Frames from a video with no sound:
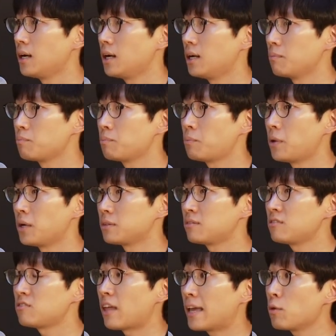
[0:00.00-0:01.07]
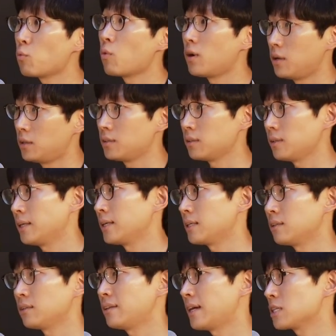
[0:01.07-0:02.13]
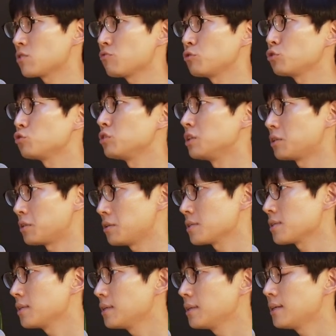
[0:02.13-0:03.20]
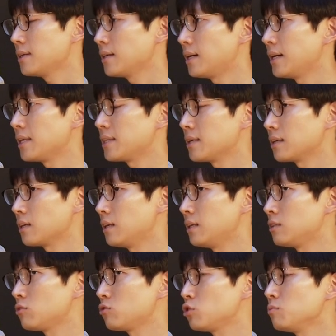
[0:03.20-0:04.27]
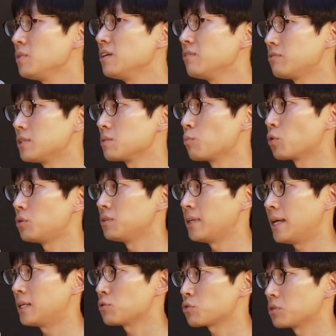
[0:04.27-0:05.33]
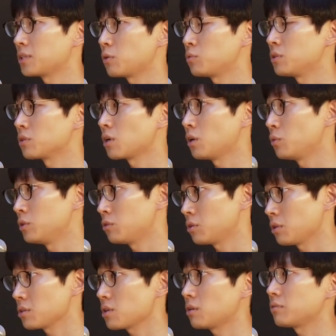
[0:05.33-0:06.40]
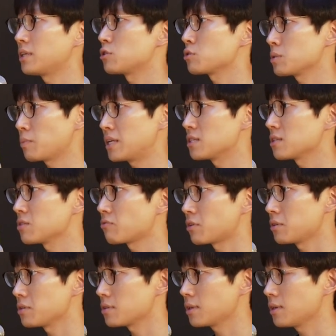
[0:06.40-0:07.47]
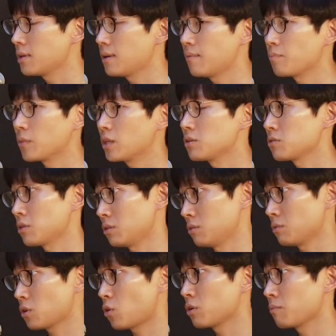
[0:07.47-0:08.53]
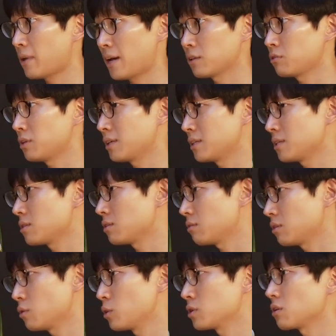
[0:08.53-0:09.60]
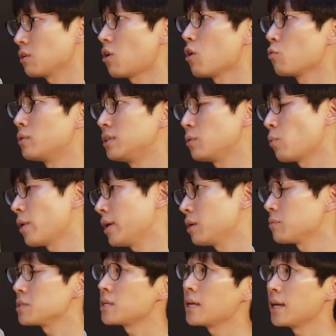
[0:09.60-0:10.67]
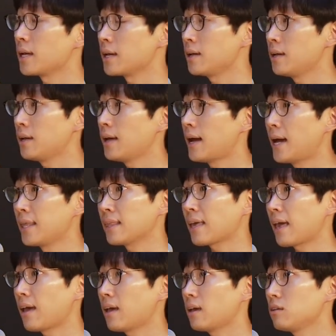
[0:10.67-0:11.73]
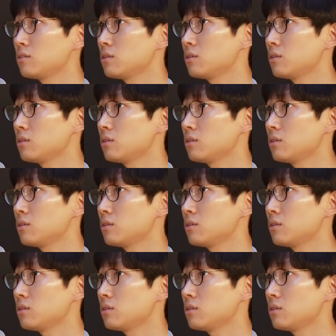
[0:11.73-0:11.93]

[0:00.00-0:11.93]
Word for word: Uh, but day one, like in the next few years, I think it, to me, feels more natural that we go into the soft edge spaces first. So going back to, I guess, there was a long-winded way of saying, I think